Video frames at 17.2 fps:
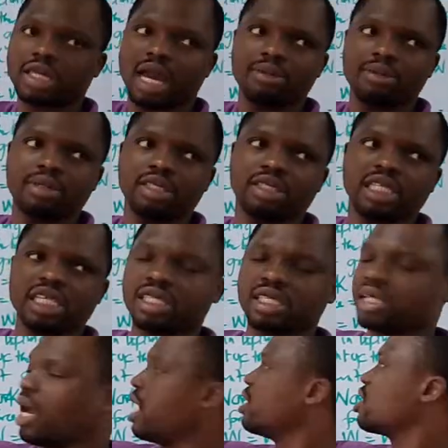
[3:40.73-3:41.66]
times the
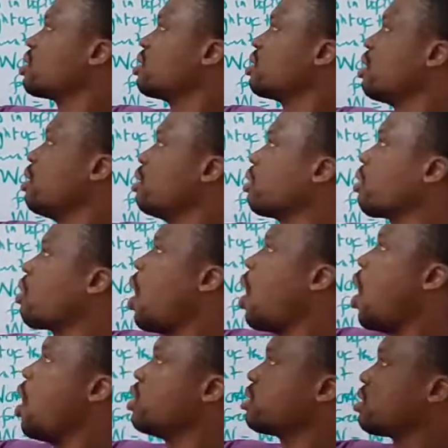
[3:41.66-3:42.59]
distance
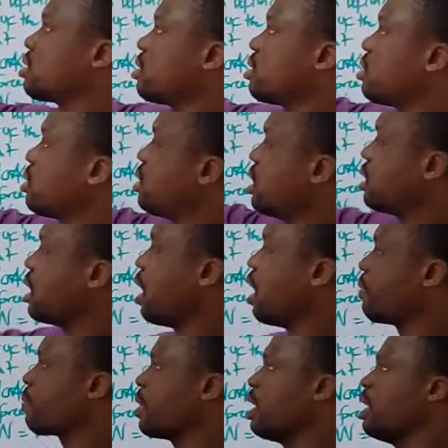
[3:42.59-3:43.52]
cos
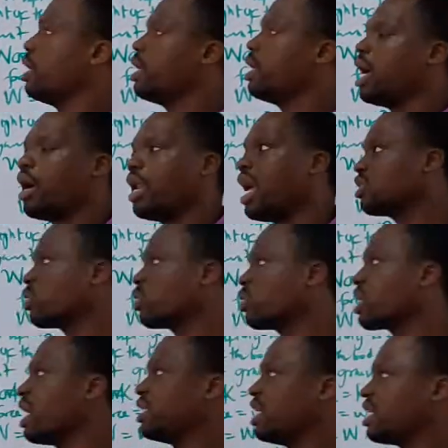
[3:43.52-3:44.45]
theta. Now let's
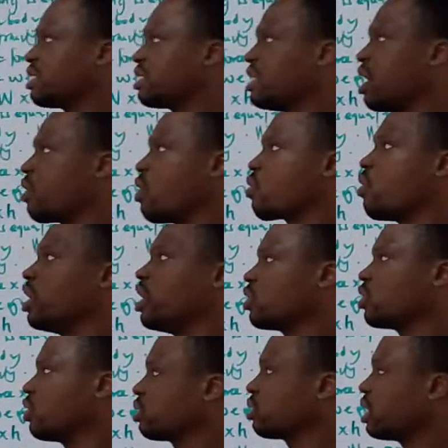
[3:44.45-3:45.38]
look at this NEGO
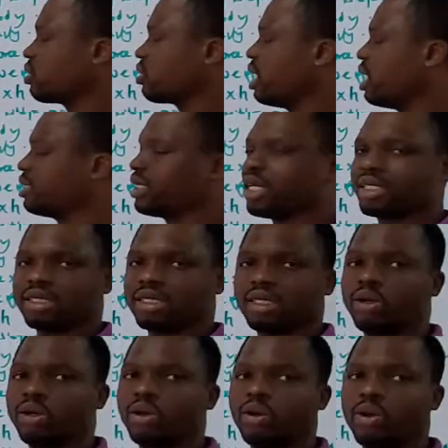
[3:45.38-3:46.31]
question
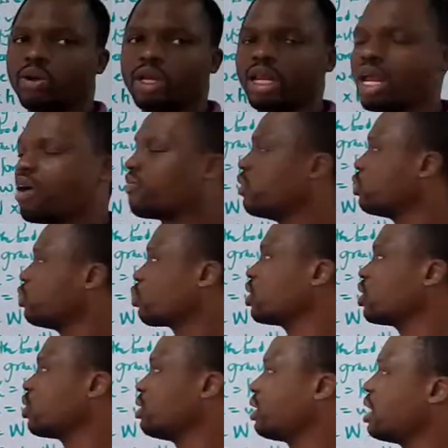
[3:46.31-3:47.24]
2011
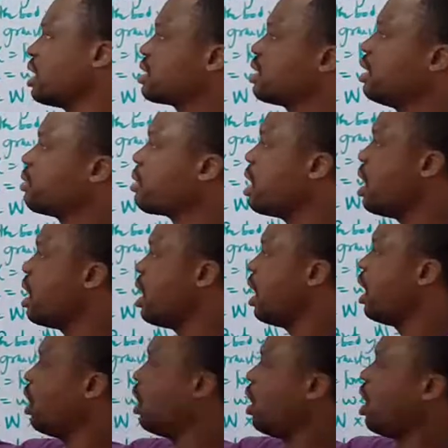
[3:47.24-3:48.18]
question 13.
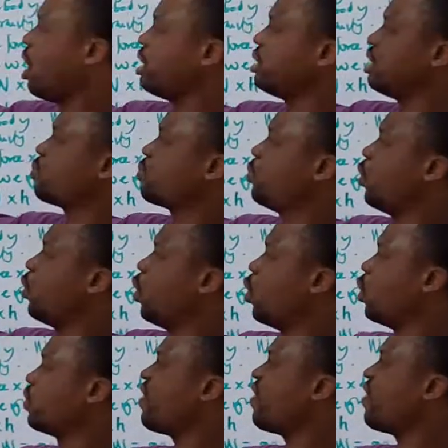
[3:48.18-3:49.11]
A load is
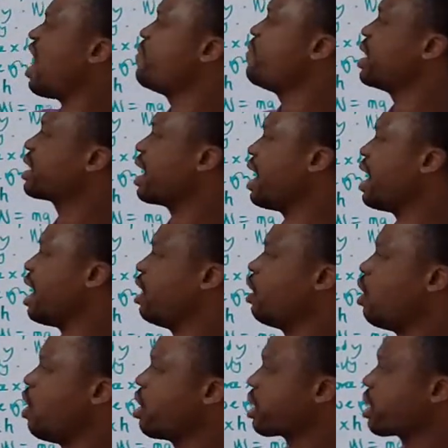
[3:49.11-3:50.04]
pulled 5 meters
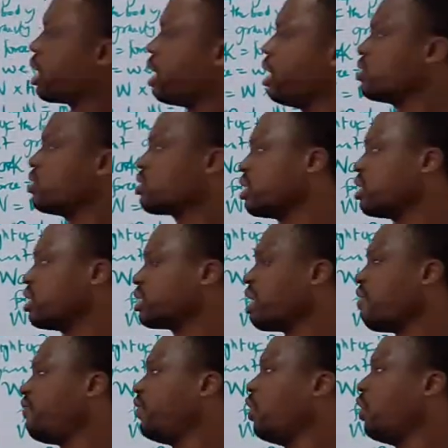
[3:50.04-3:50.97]
along a
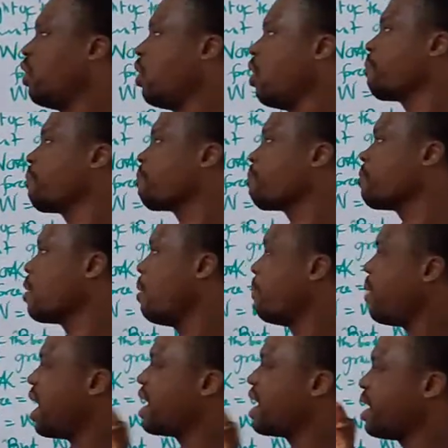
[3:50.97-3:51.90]
horizontal floor
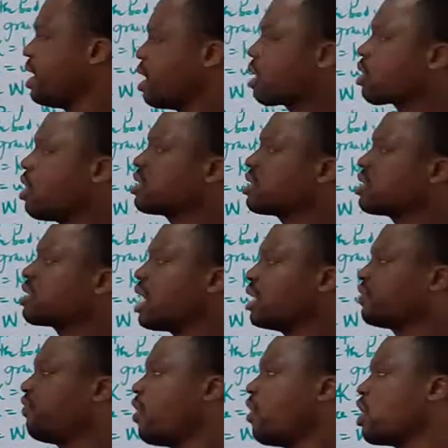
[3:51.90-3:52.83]
by a
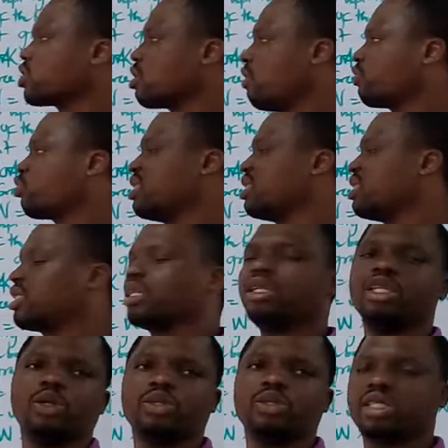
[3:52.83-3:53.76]
constant force of 20
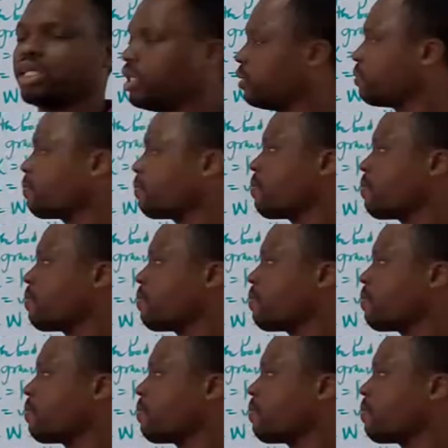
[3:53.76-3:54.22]
Newton,